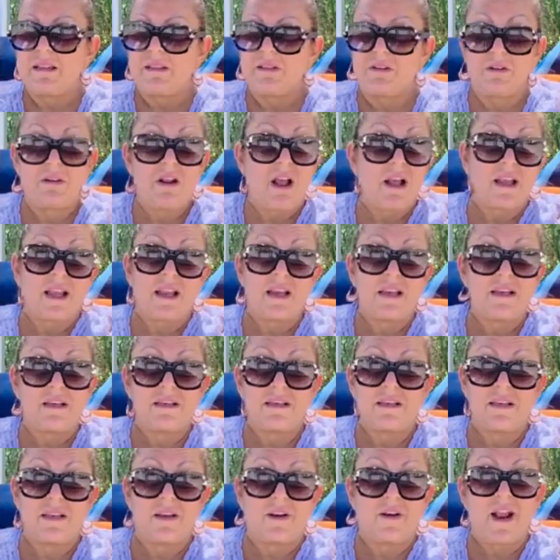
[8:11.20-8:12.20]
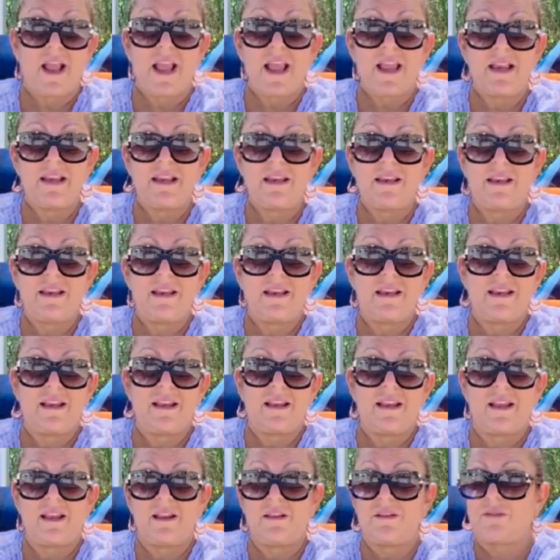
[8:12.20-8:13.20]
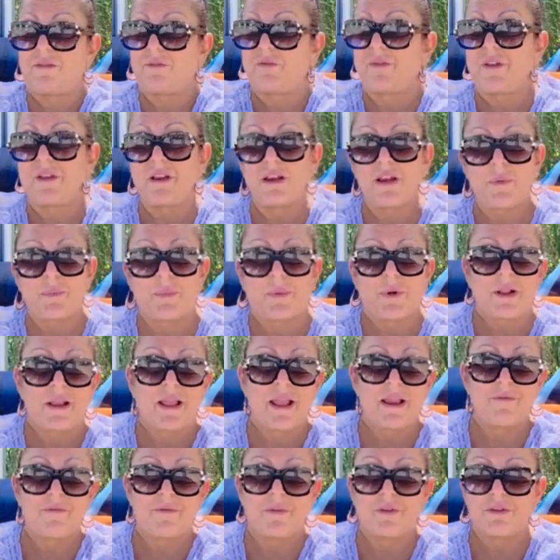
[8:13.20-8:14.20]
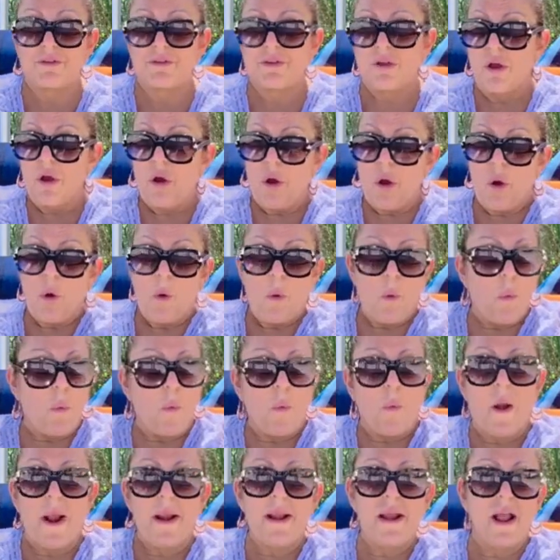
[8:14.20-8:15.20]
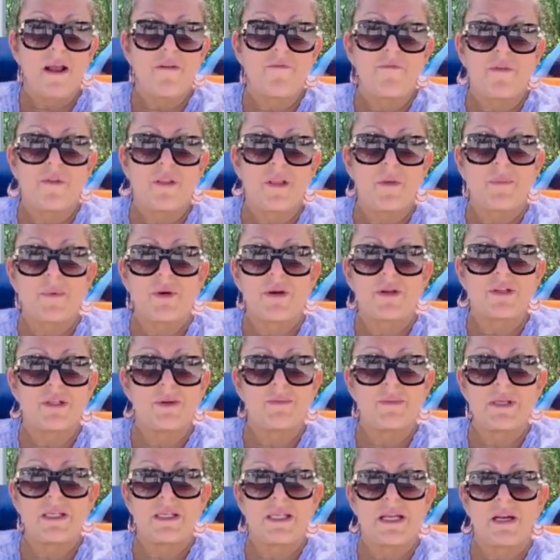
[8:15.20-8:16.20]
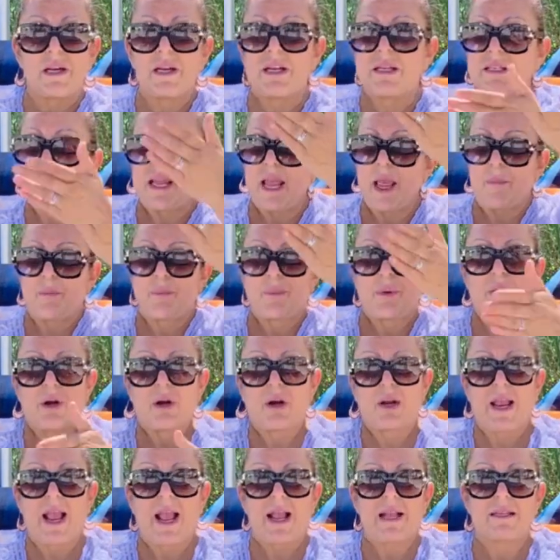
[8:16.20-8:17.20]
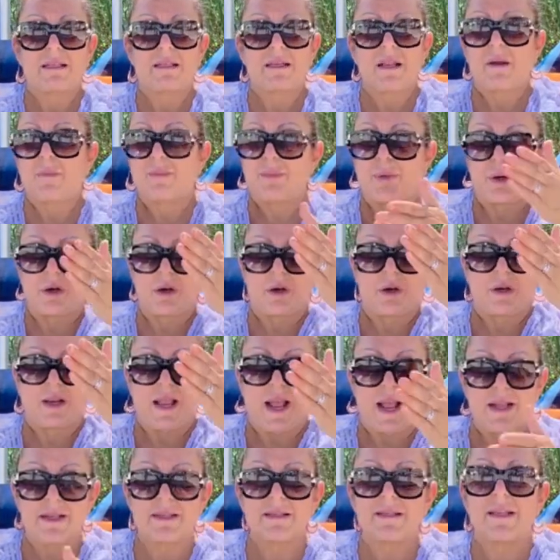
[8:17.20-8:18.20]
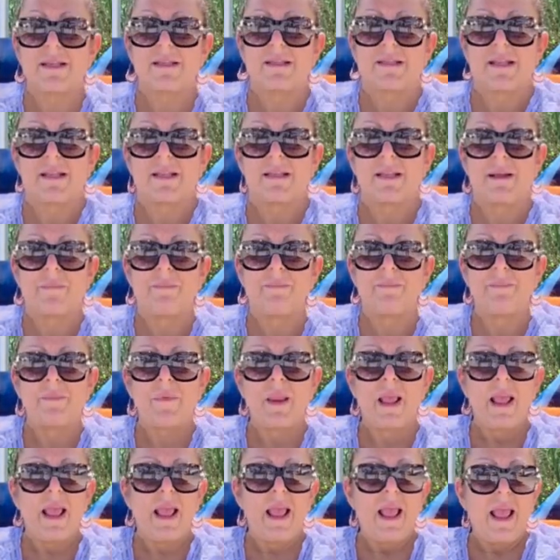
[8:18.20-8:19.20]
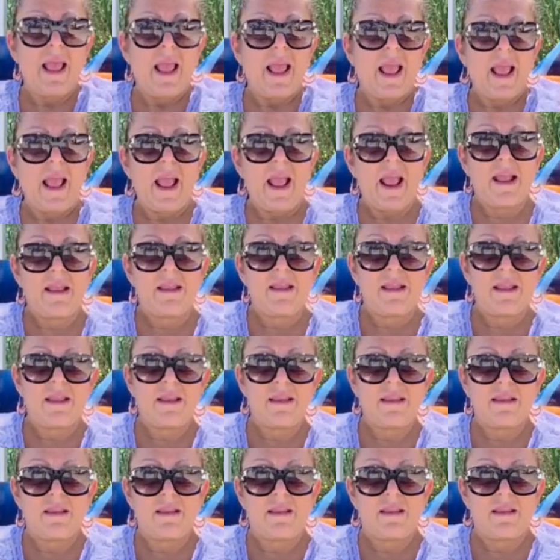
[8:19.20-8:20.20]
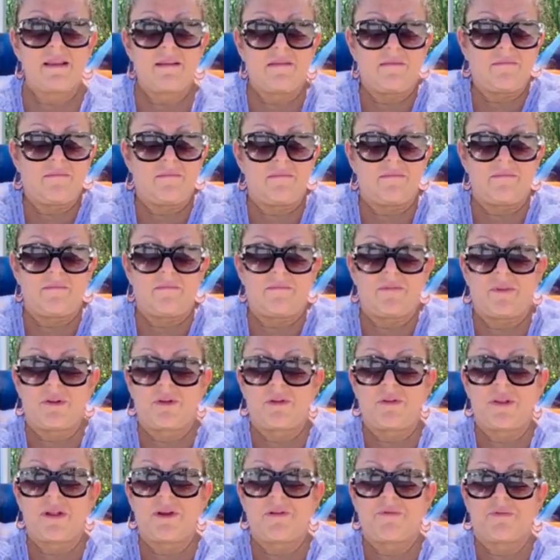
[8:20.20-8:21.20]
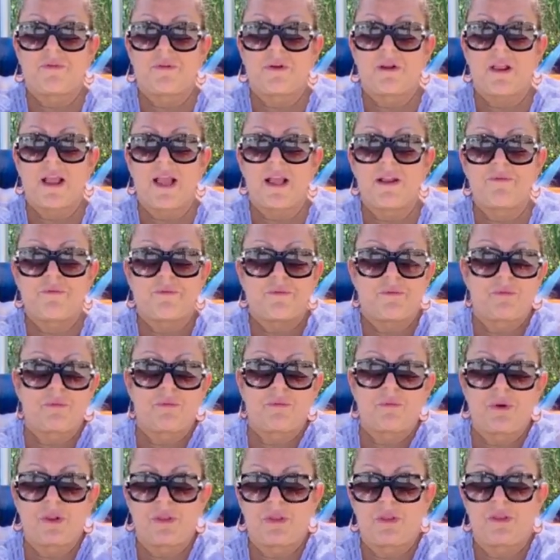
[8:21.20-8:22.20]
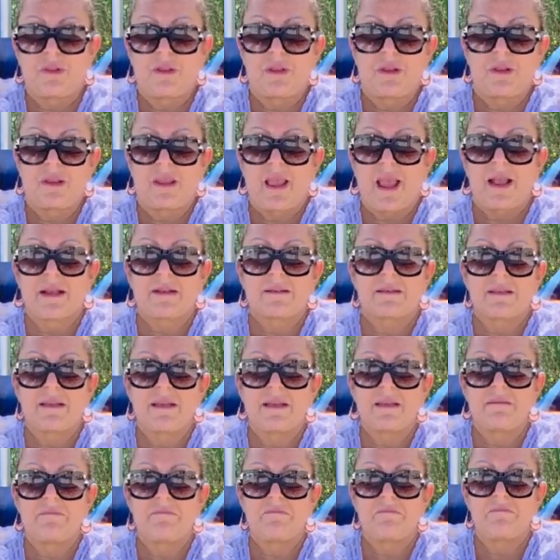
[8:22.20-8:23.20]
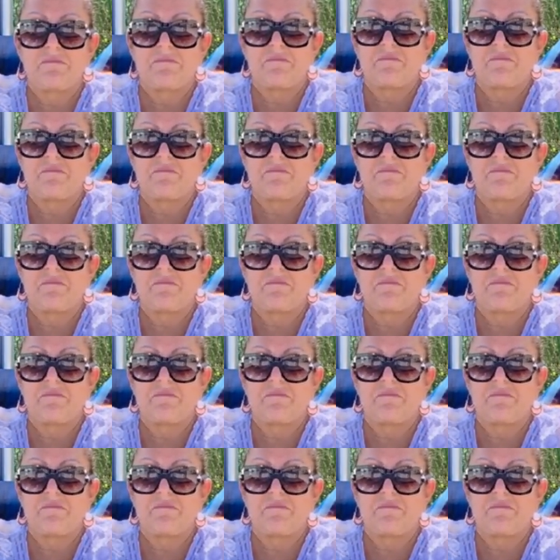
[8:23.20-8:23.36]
They're not going to degrade, and they're filling up our landfills. Why not fill up our cemeteries and put our caskets in them, and then they're there for life with the casket.